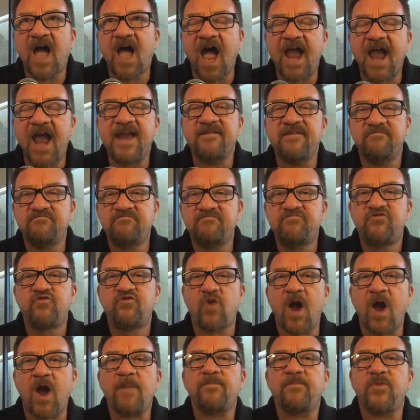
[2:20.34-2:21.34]
I
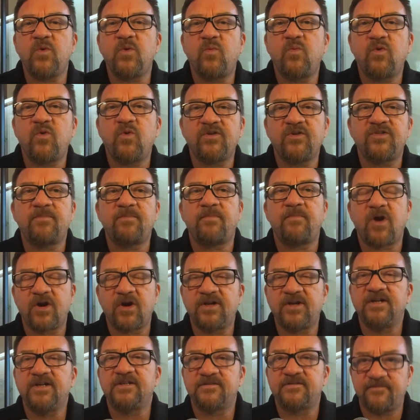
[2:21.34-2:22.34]
dropped the word, the
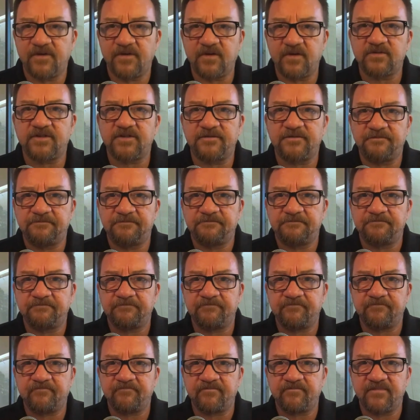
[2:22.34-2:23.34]
market is frozen.
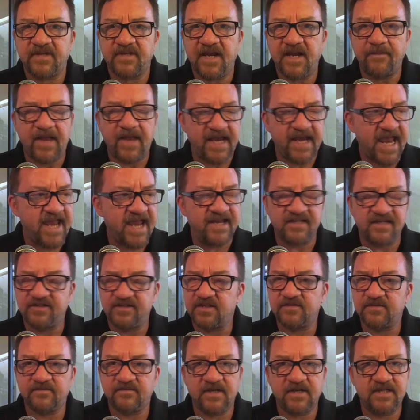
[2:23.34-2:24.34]
I'm like, hey,
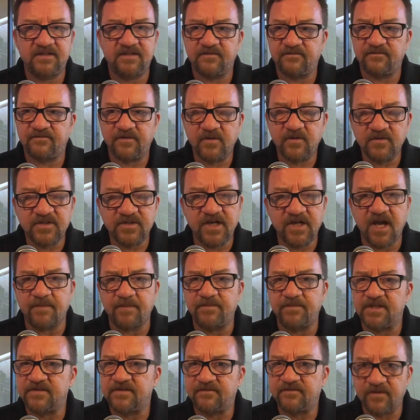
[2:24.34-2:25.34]
it's frozen
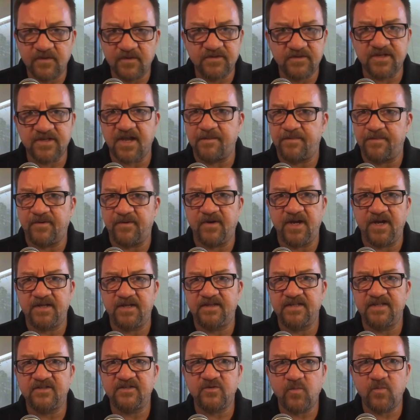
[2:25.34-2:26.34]
up. It's froze up. All right.
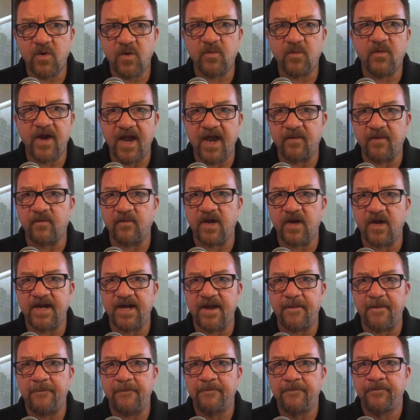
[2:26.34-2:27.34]
This is where we're at right
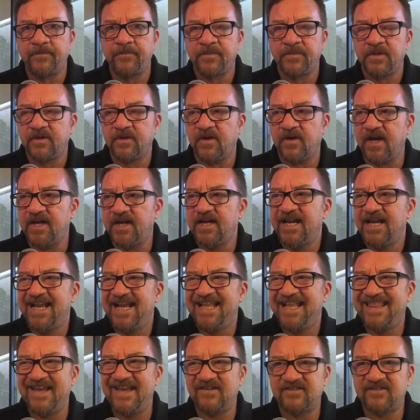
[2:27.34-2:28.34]
now. All right.
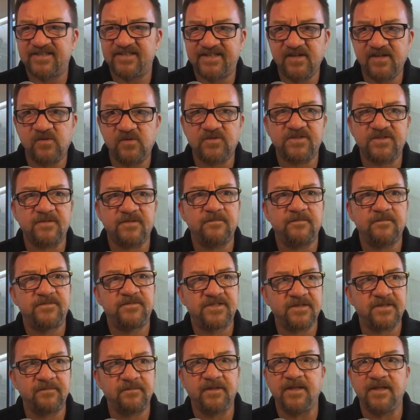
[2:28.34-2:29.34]
There's still some
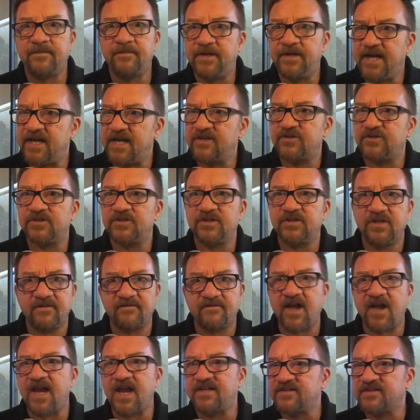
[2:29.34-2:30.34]
sublimation
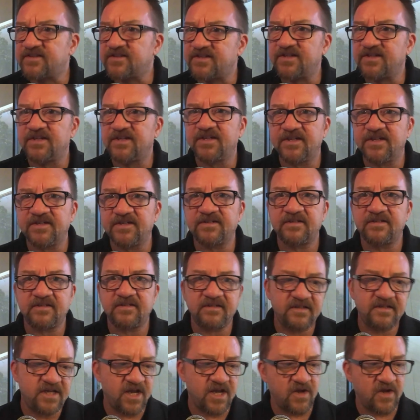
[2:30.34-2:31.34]
of ice to,
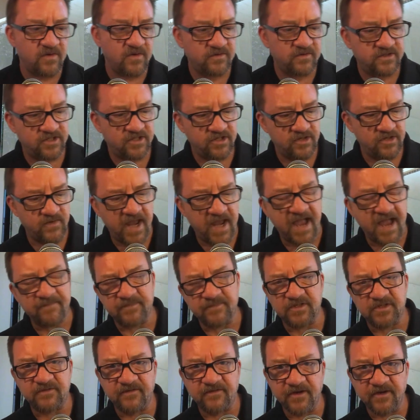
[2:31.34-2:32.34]
you know, to
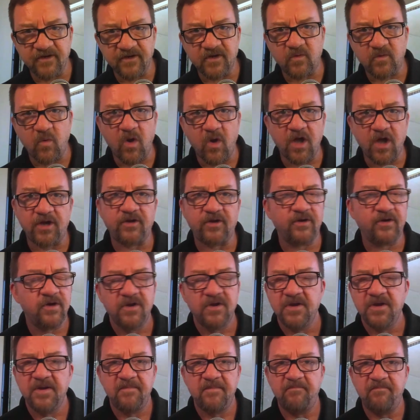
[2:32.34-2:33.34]
atmospheric water,
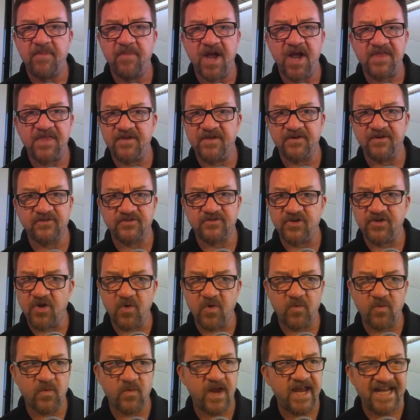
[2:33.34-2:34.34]
but there's
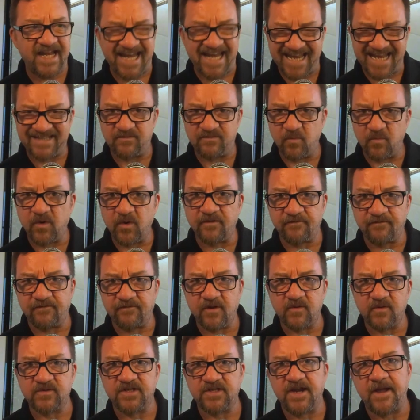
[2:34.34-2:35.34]
no rain. We're
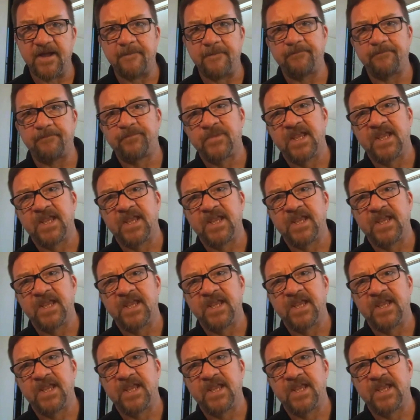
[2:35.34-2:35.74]
frozen up.